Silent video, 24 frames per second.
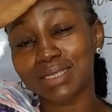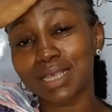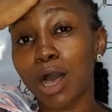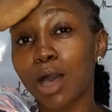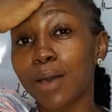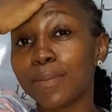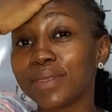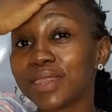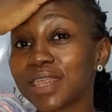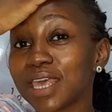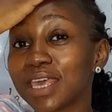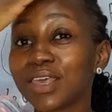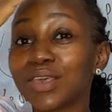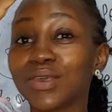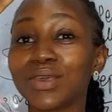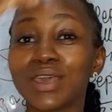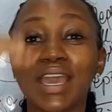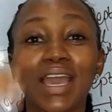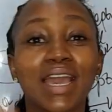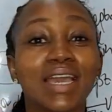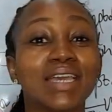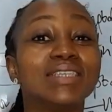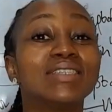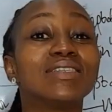I'll be taking you
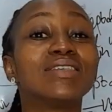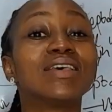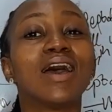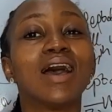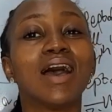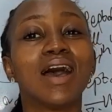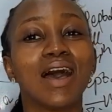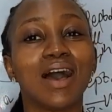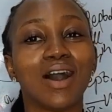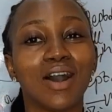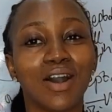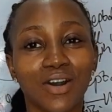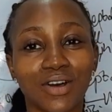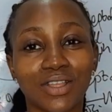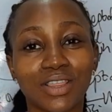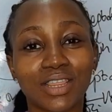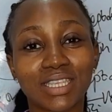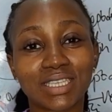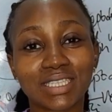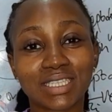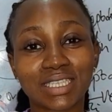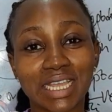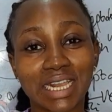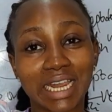guys on
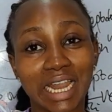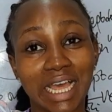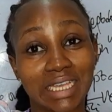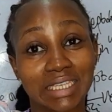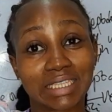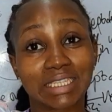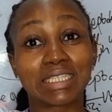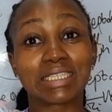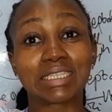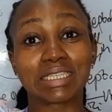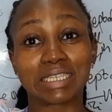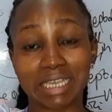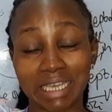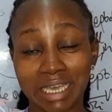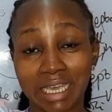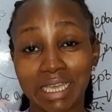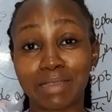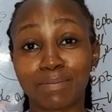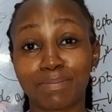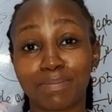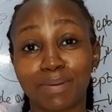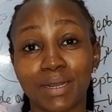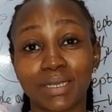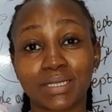this class
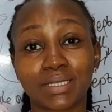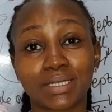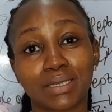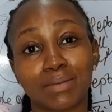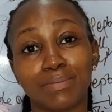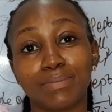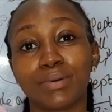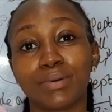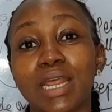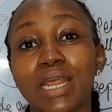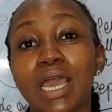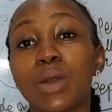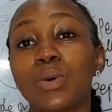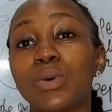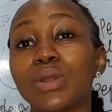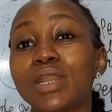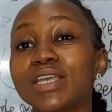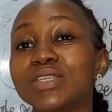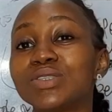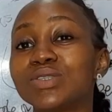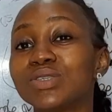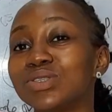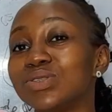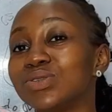in person, I
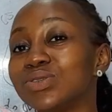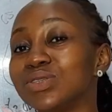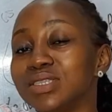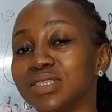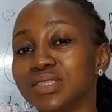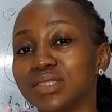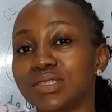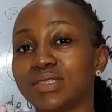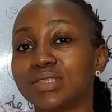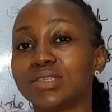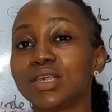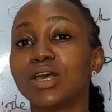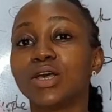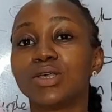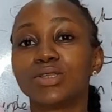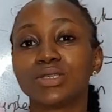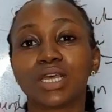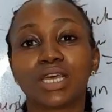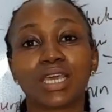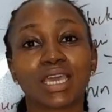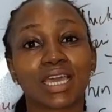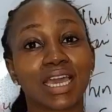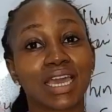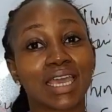wanted to do this so
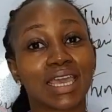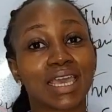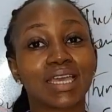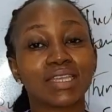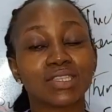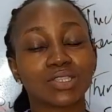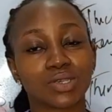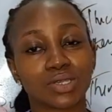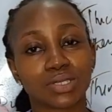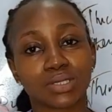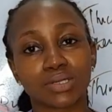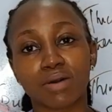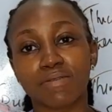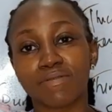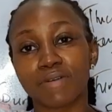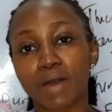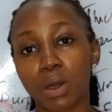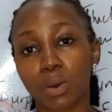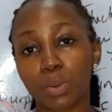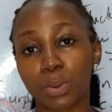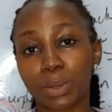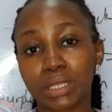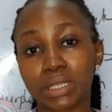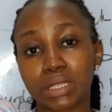I can get yourself
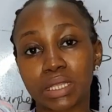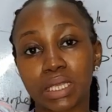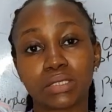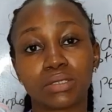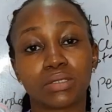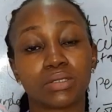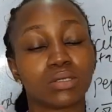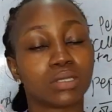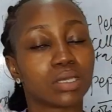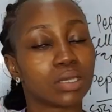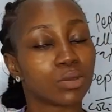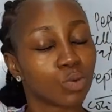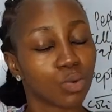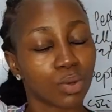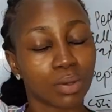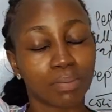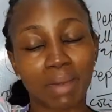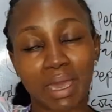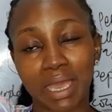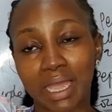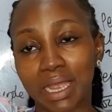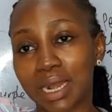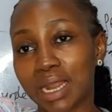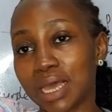acquainted with
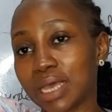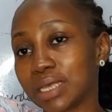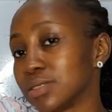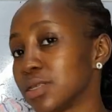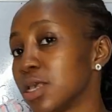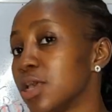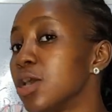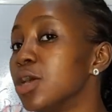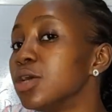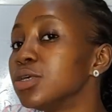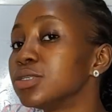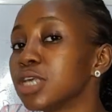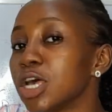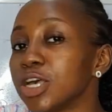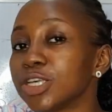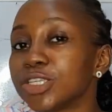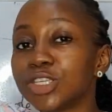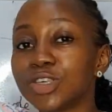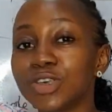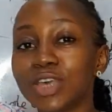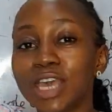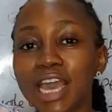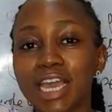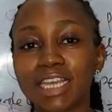my class. So I'll
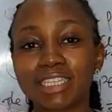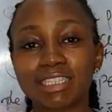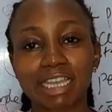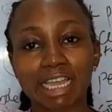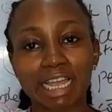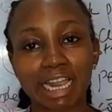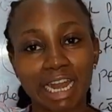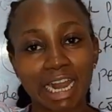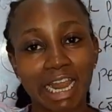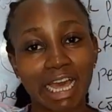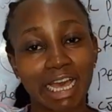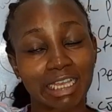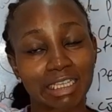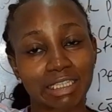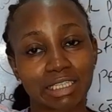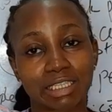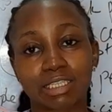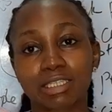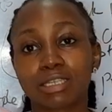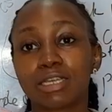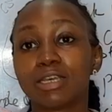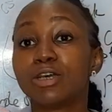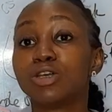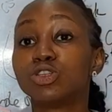see you guys in
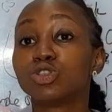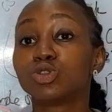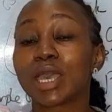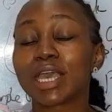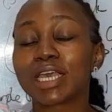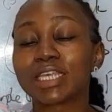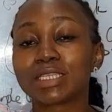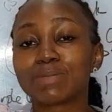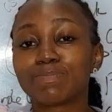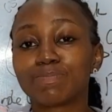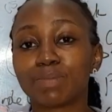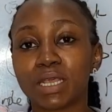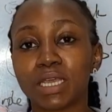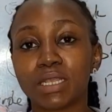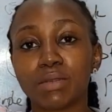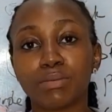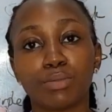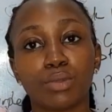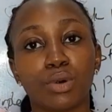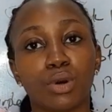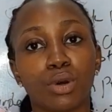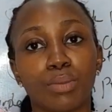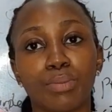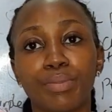class to explain
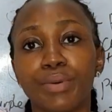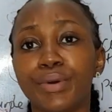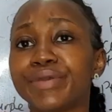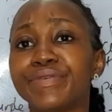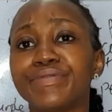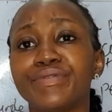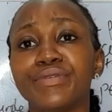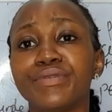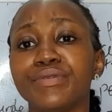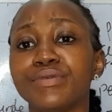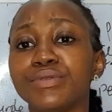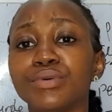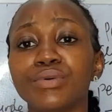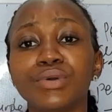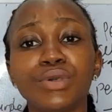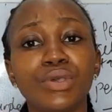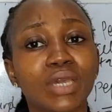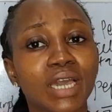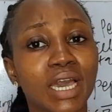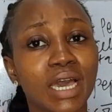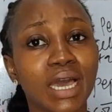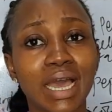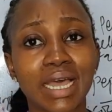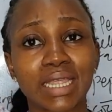more. But if you know you
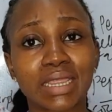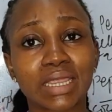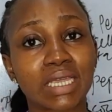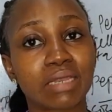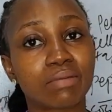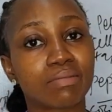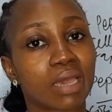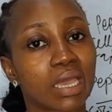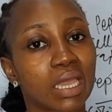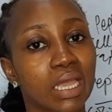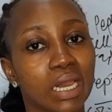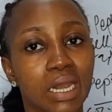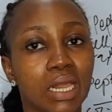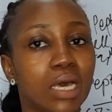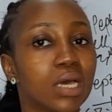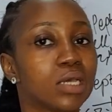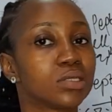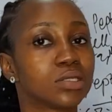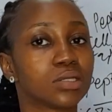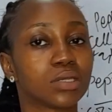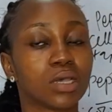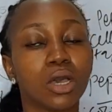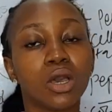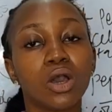can't attend my
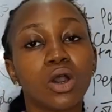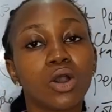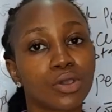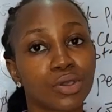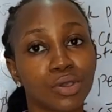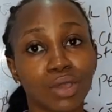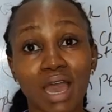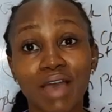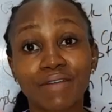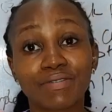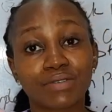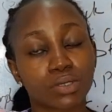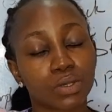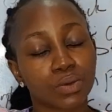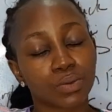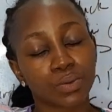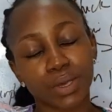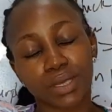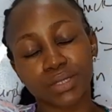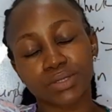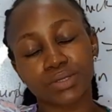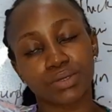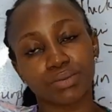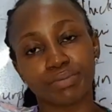class or you have
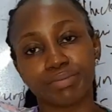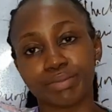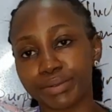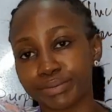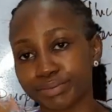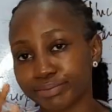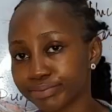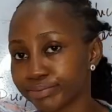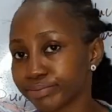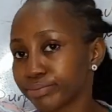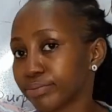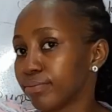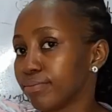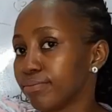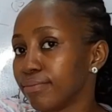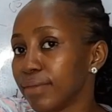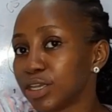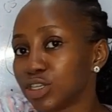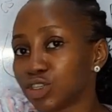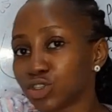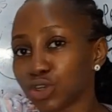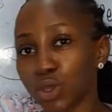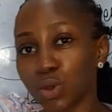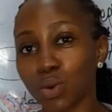somewhere to be, make
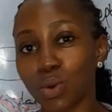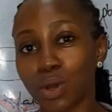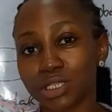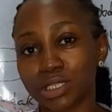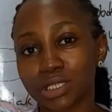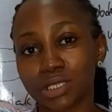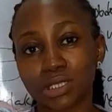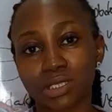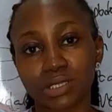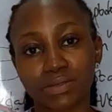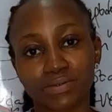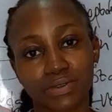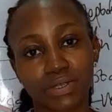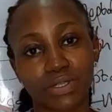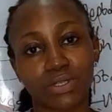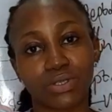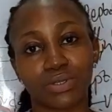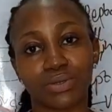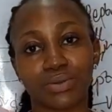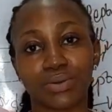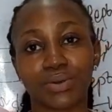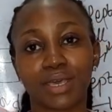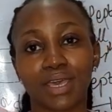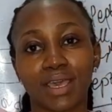sure you watch this
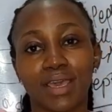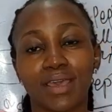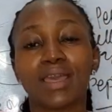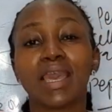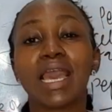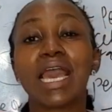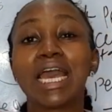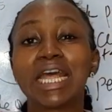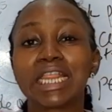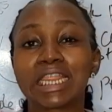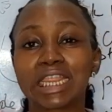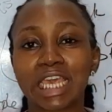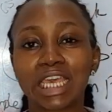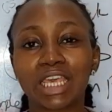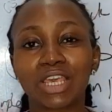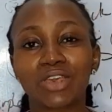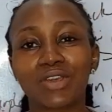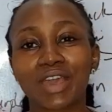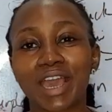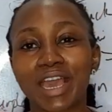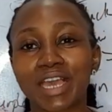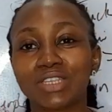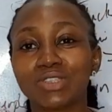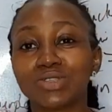video. Okay, thank you
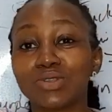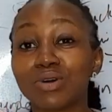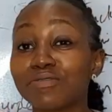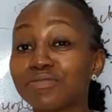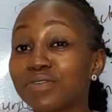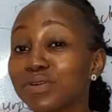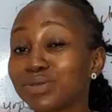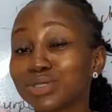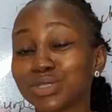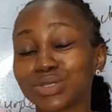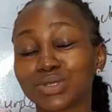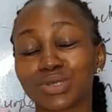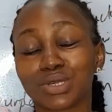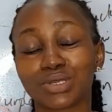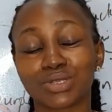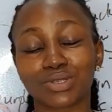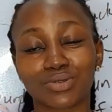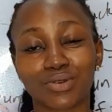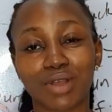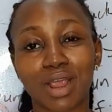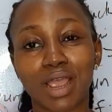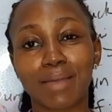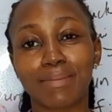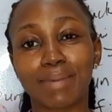guys. Don't fail to
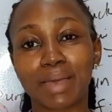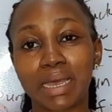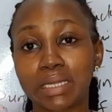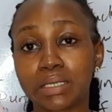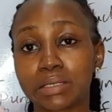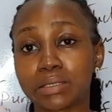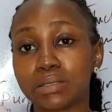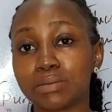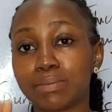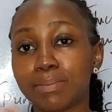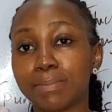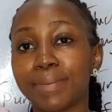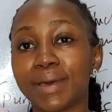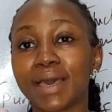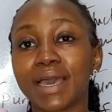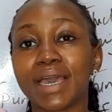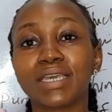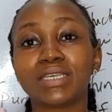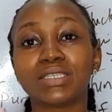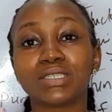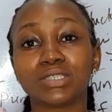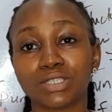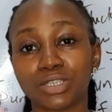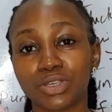subscribe, and bye.
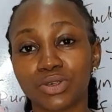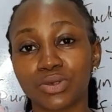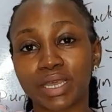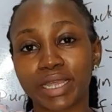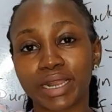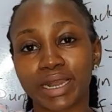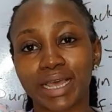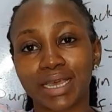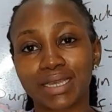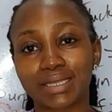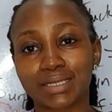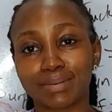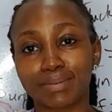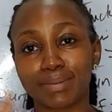See you in class.